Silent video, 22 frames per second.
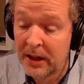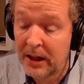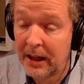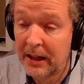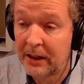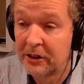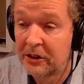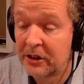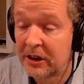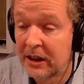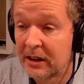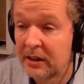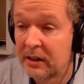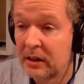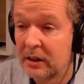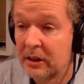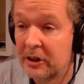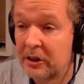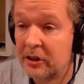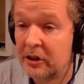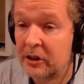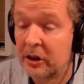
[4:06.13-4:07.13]
and
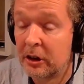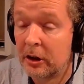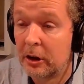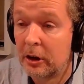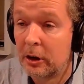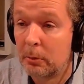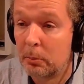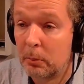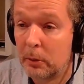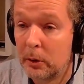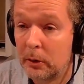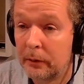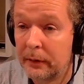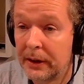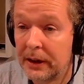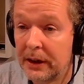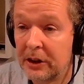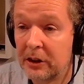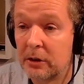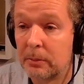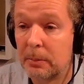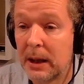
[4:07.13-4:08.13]
settlers
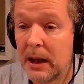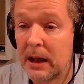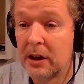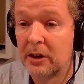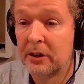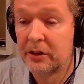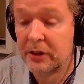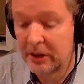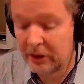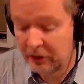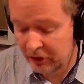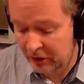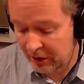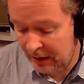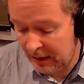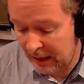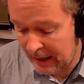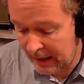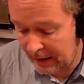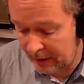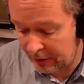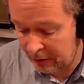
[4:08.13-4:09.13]
moving into Palestinian
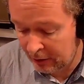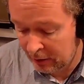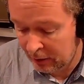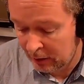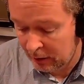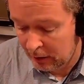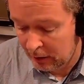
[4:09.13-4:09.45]
land.